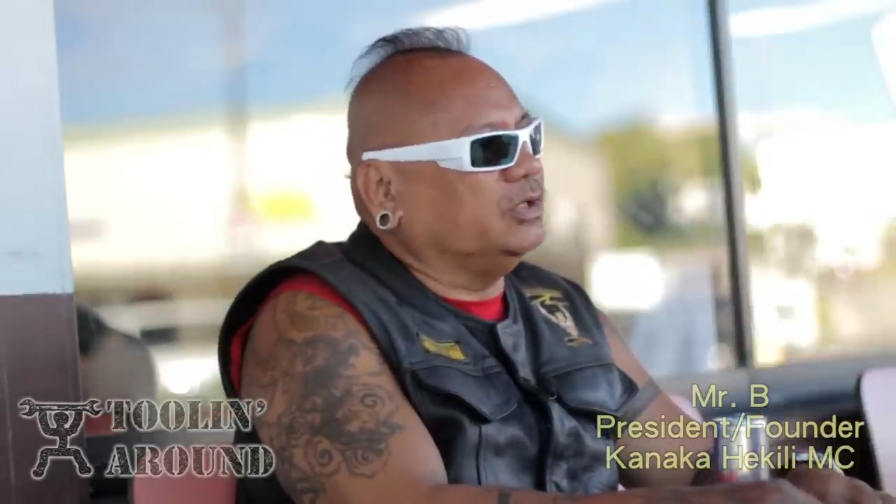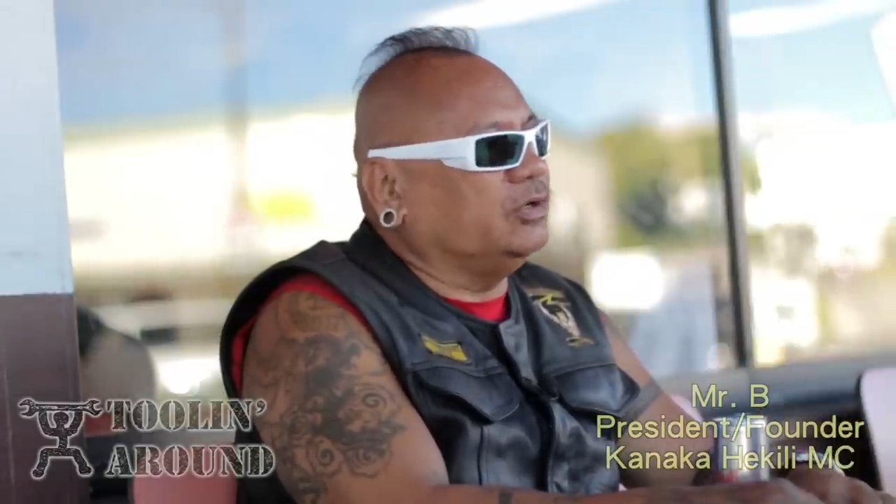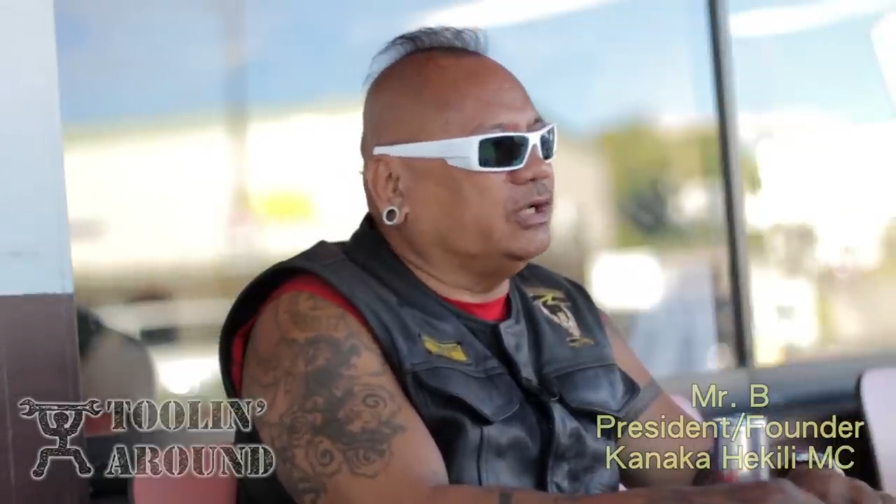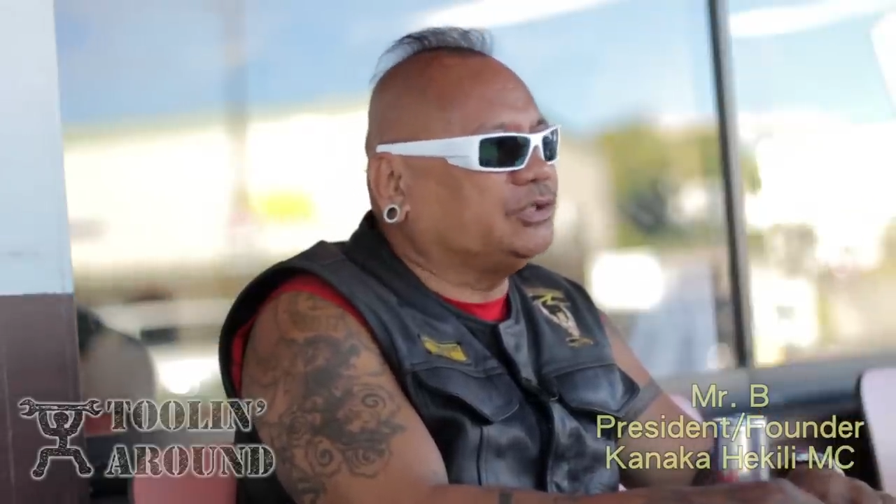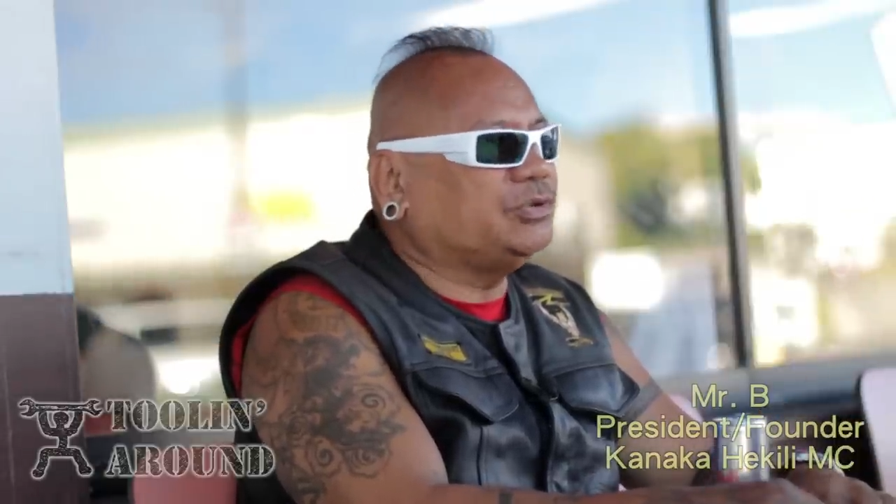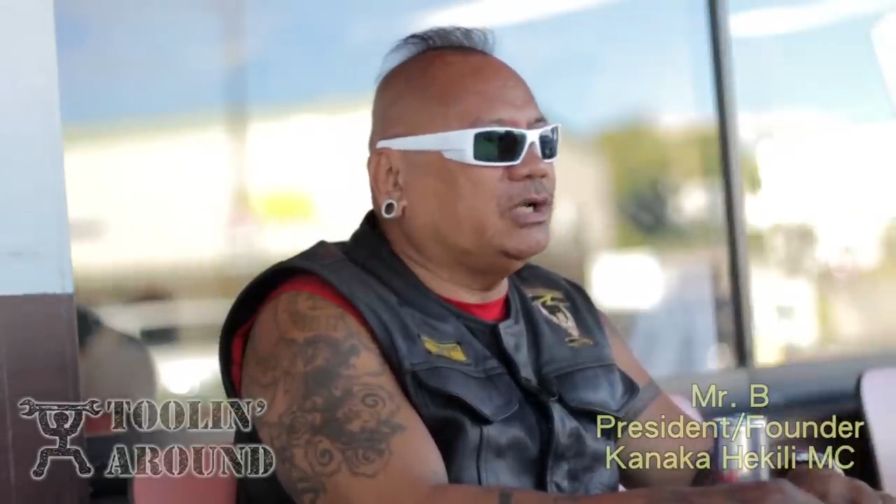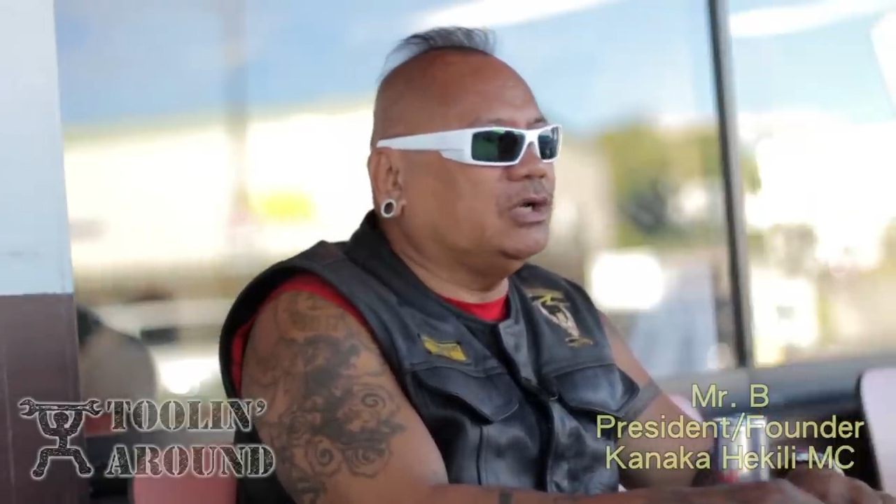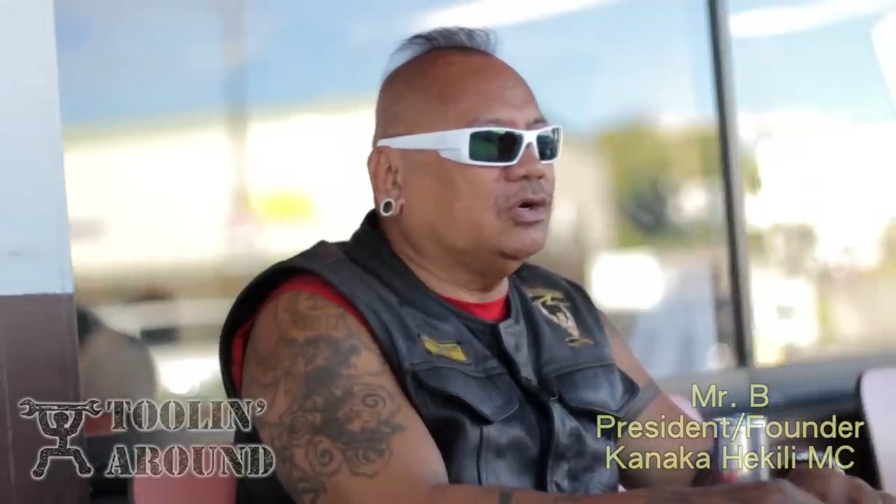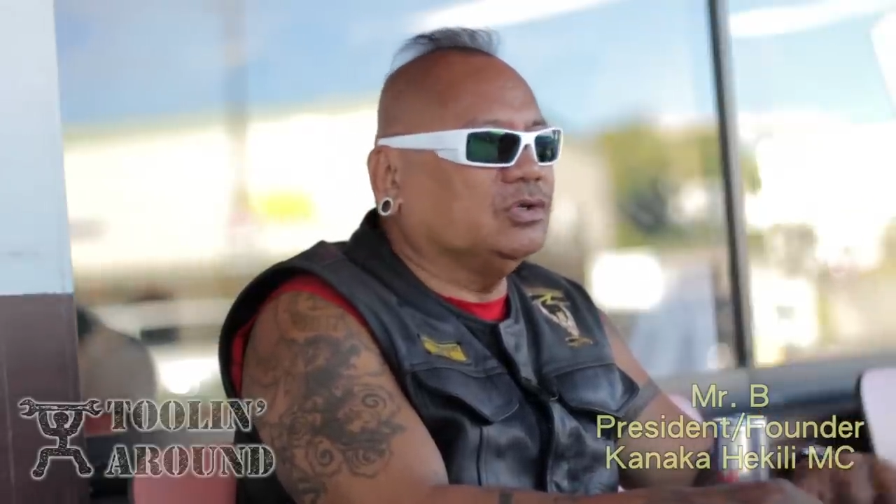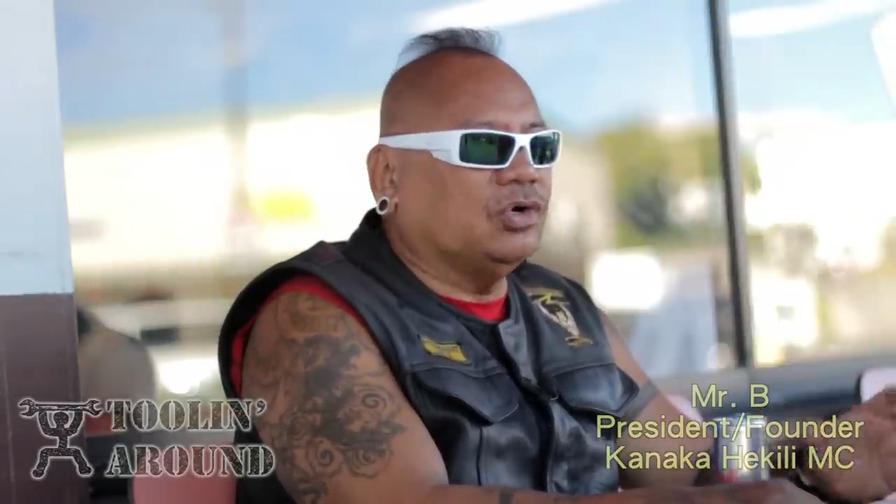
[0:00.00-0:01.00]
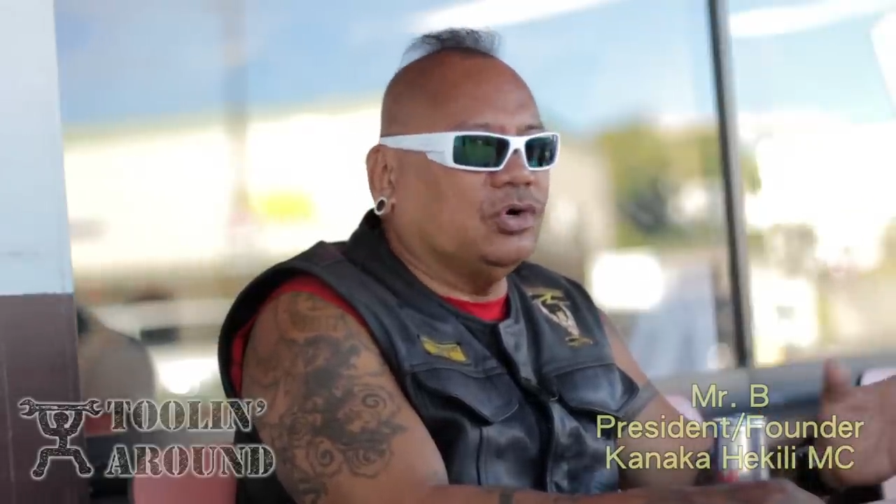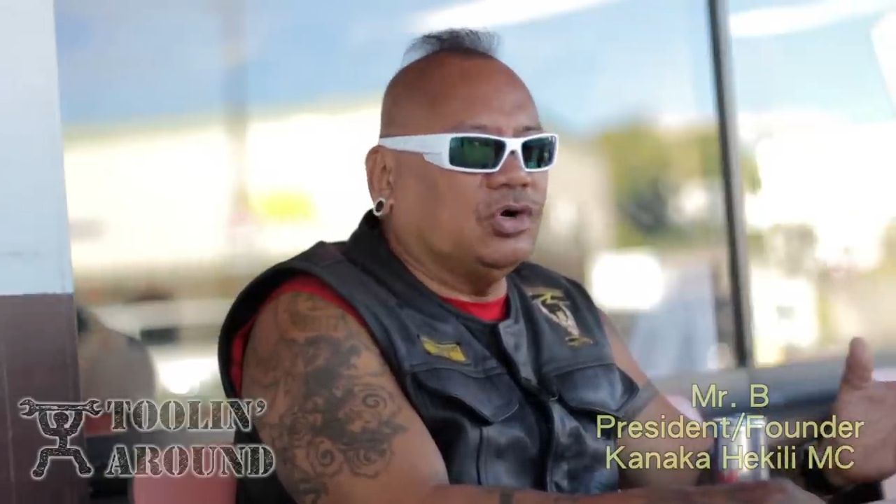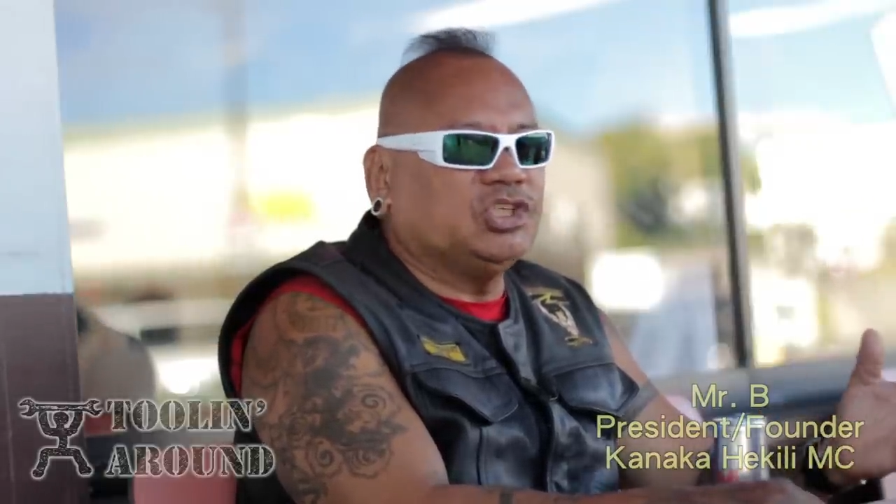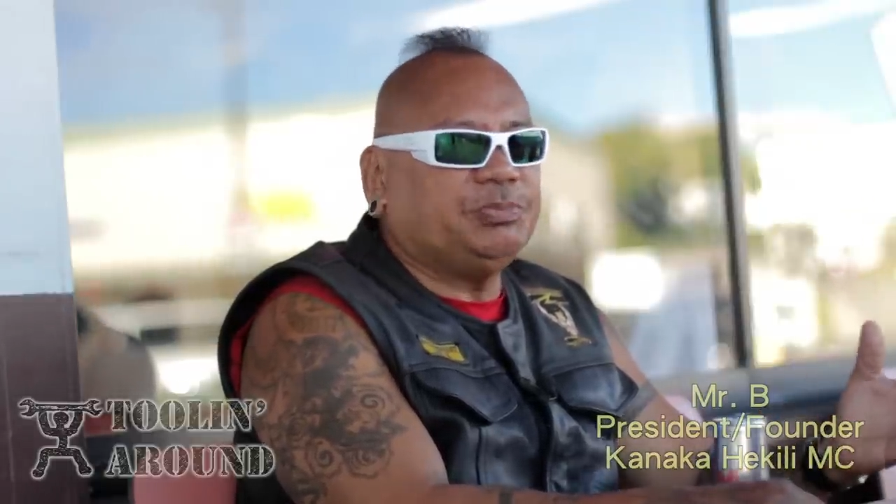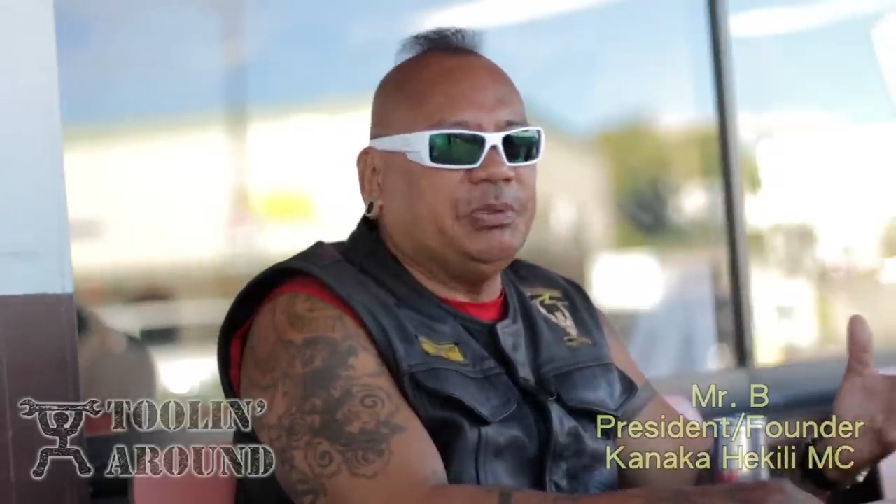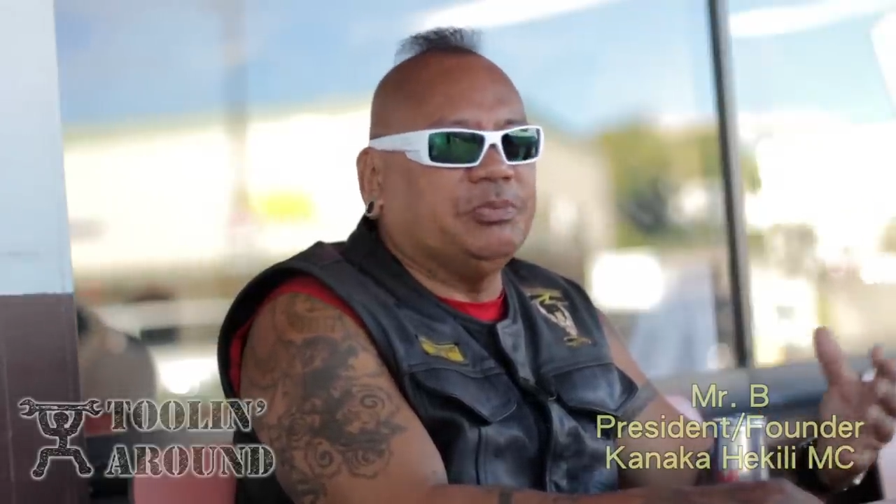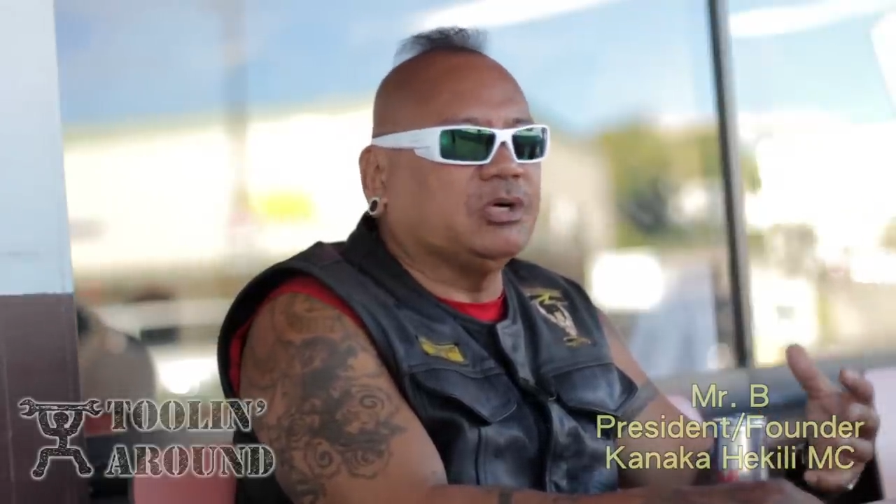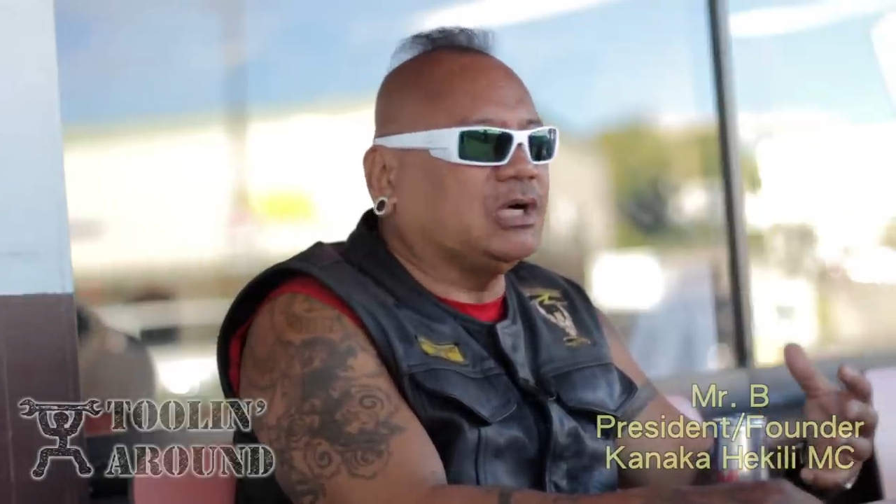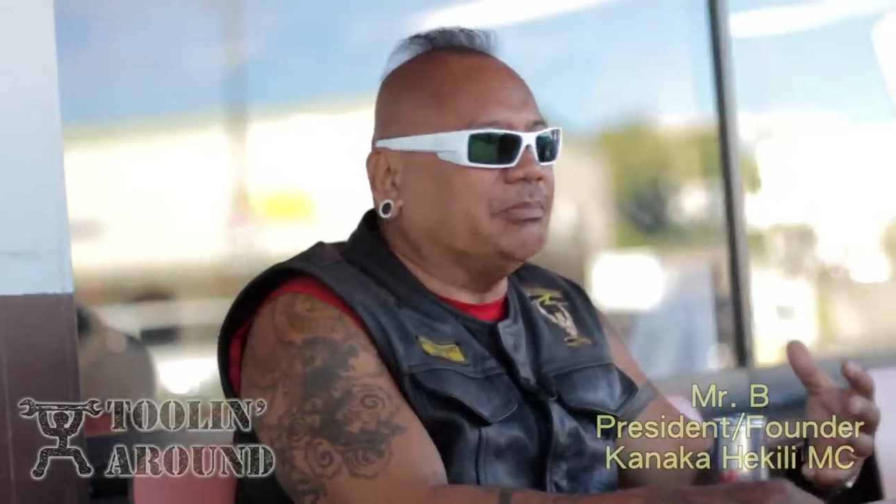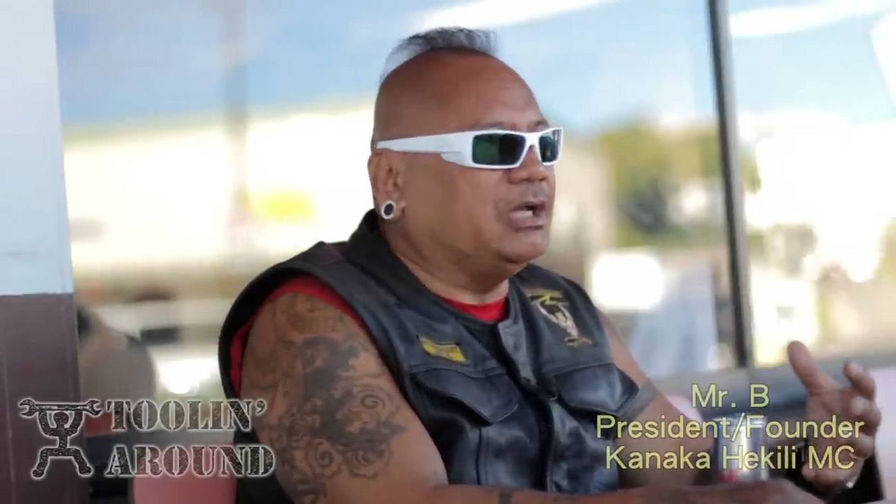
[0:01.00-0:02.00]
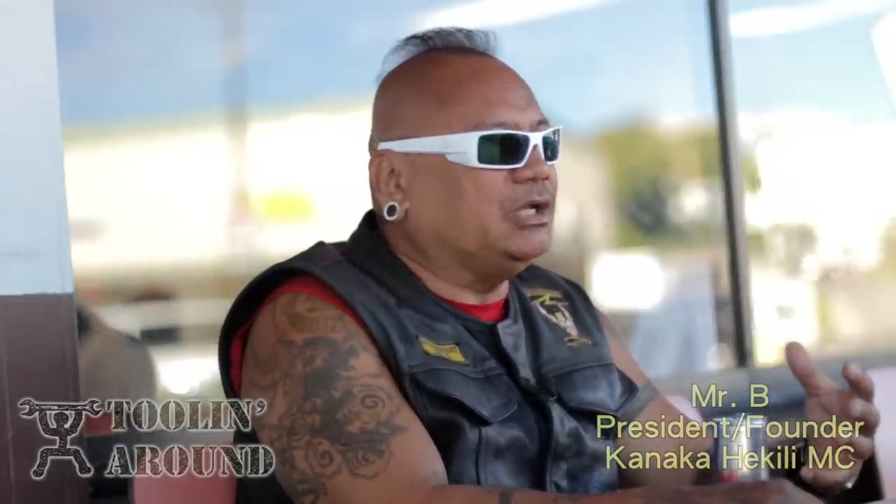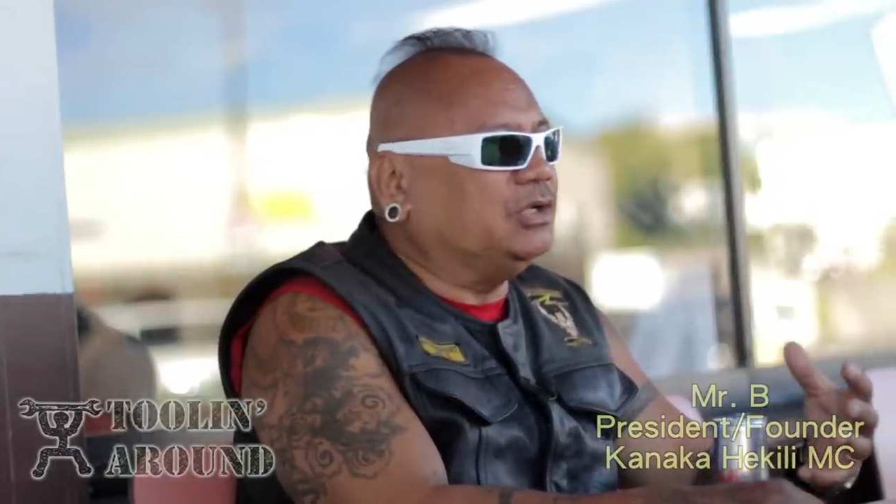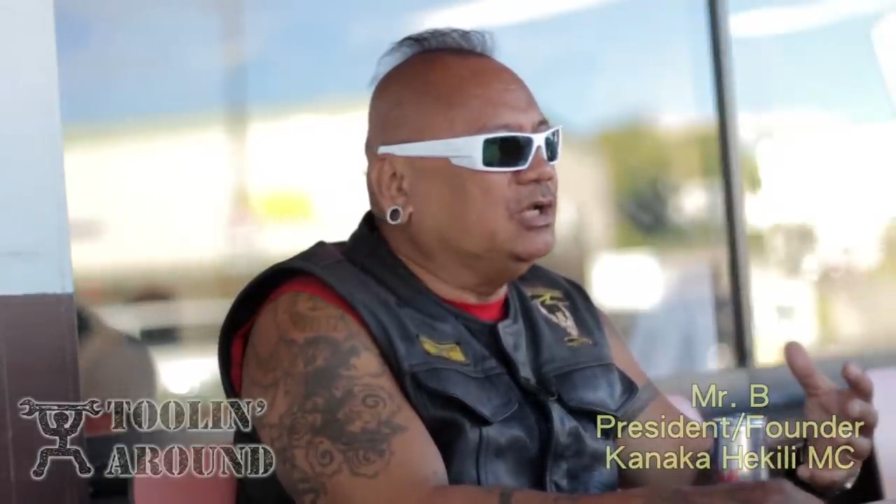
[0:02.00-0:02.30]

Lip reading: You know, that's why all these people come in,